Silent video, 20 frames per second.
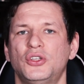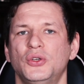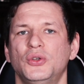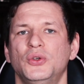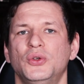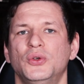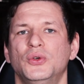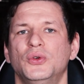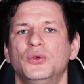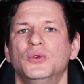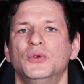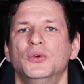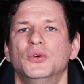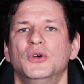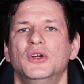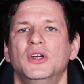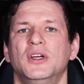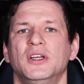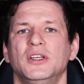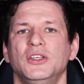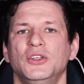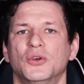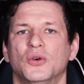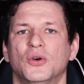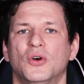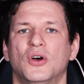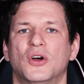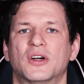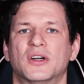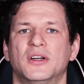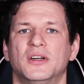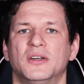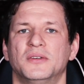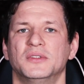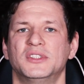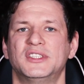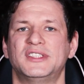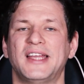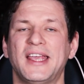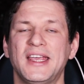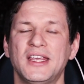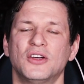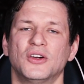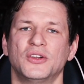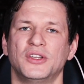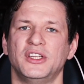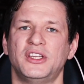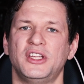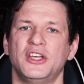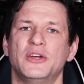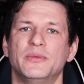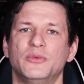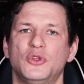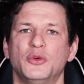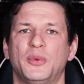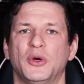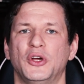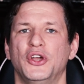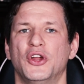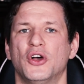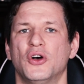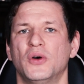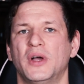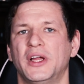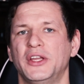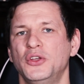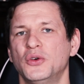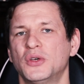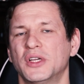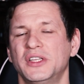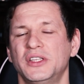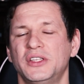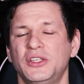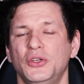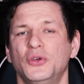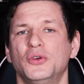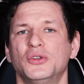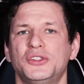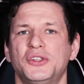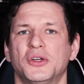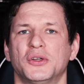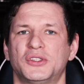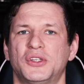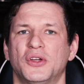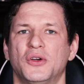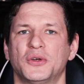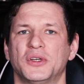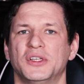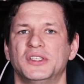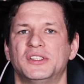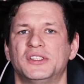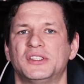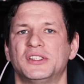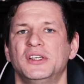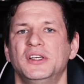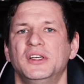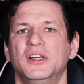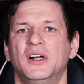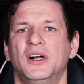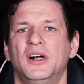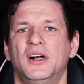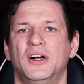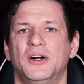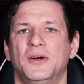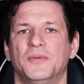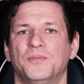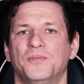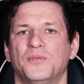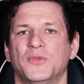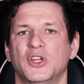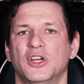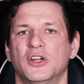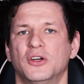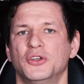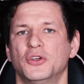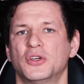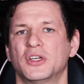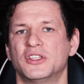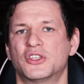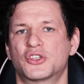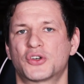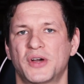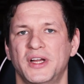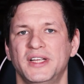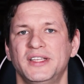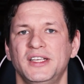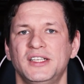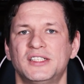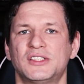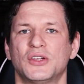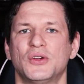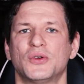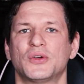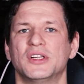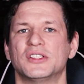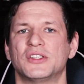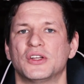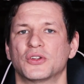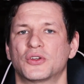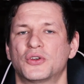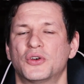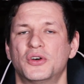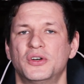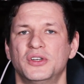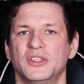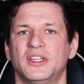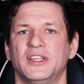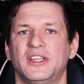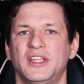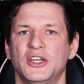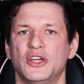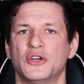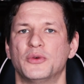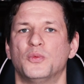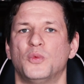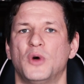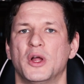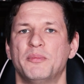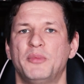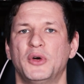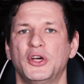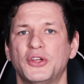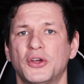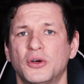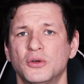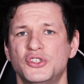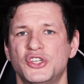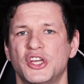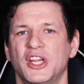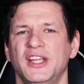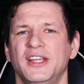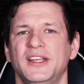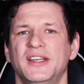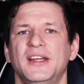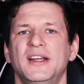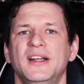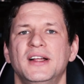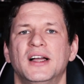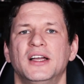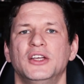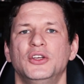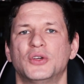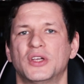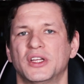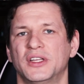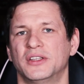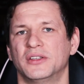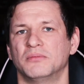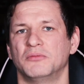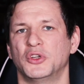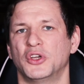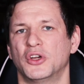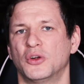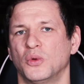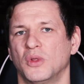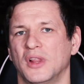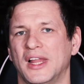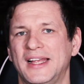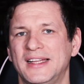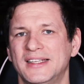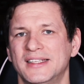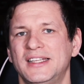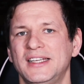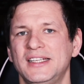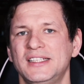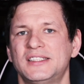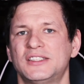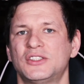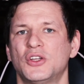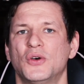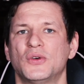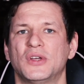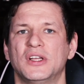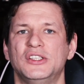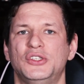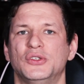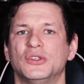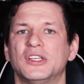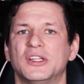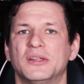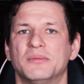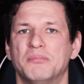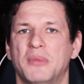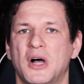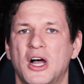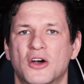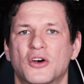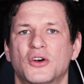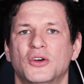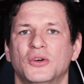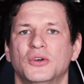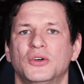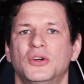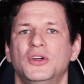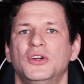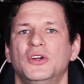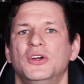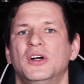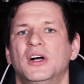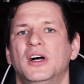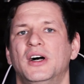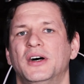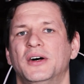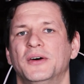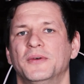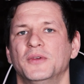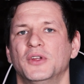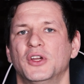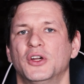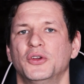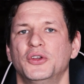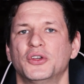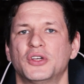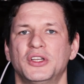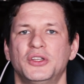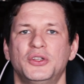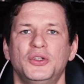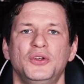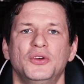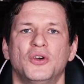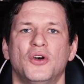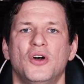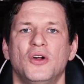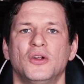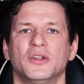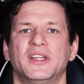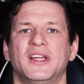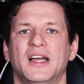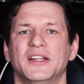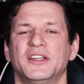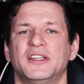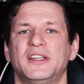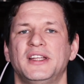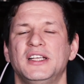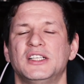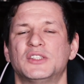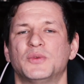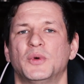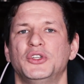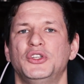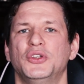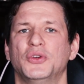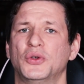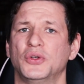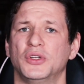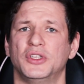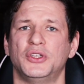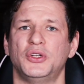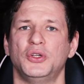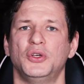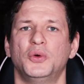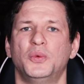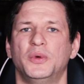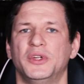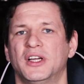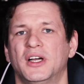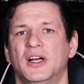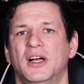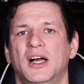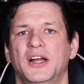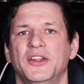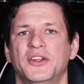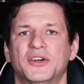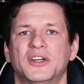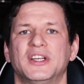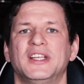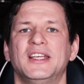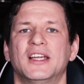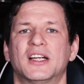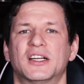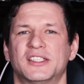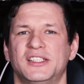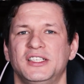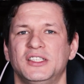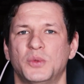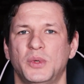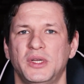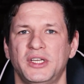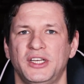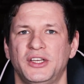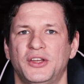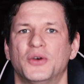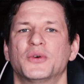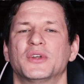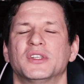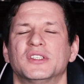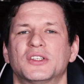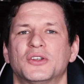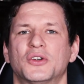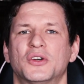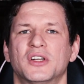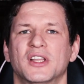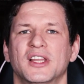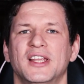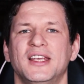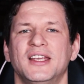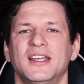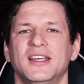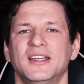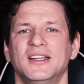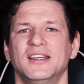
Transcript: to your stake on Ethereum 2.0 and you can use those tokens um, you know you can trade these tokens on current Ethereum 1.0 chain you can you know lend these tokens you can borrow um, you know you can do all the other things what you can do with the other ERC20 tokens currently